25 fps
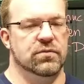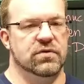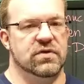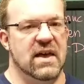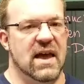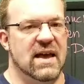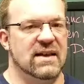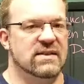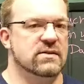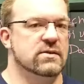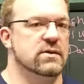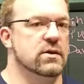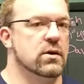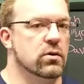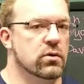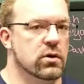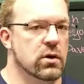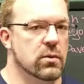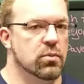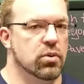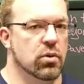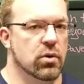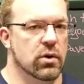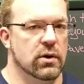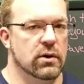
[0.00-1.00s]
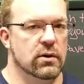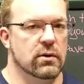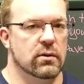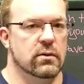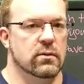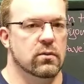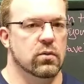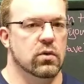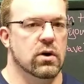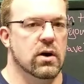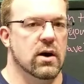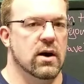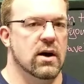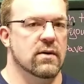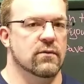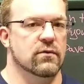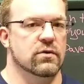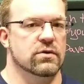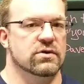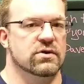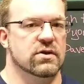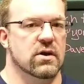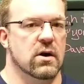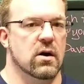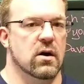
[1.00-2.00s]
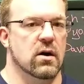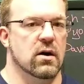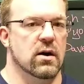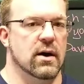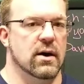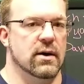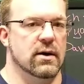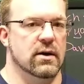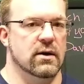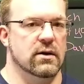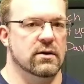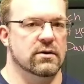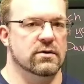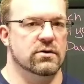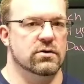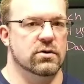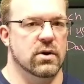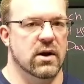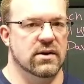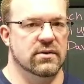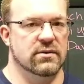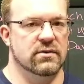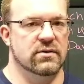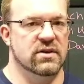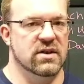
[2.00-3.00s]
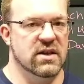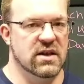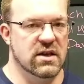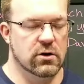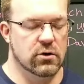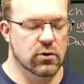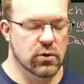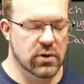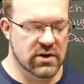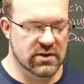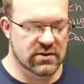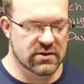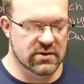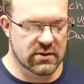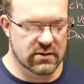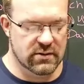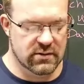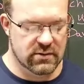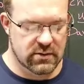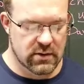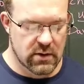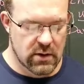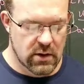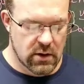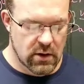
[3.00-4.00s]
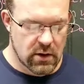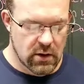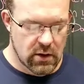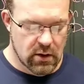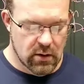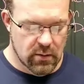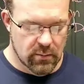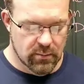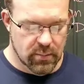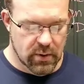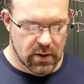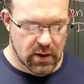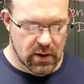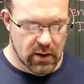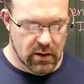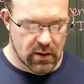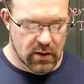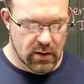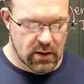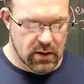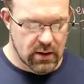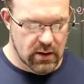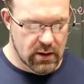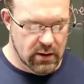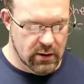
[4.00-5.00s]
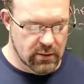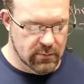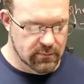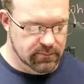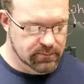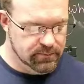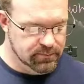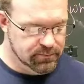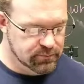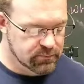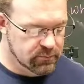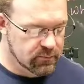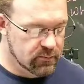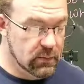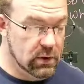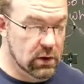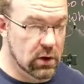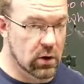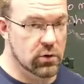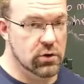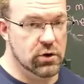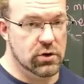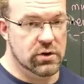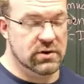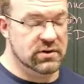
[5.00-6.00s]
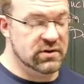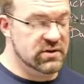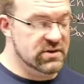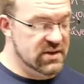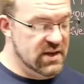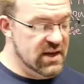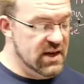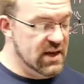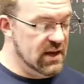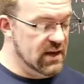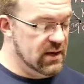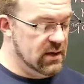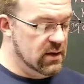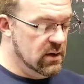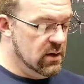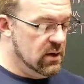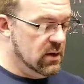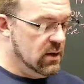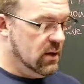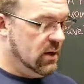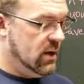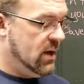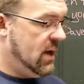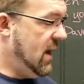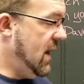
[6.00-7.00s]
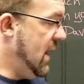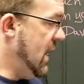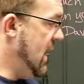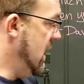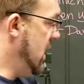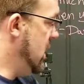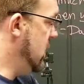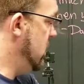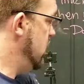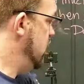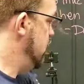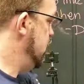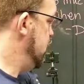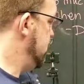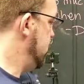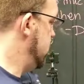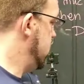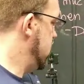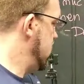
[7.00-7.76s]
that's the only point where I ever saw any strength decreases. But you know, you can see at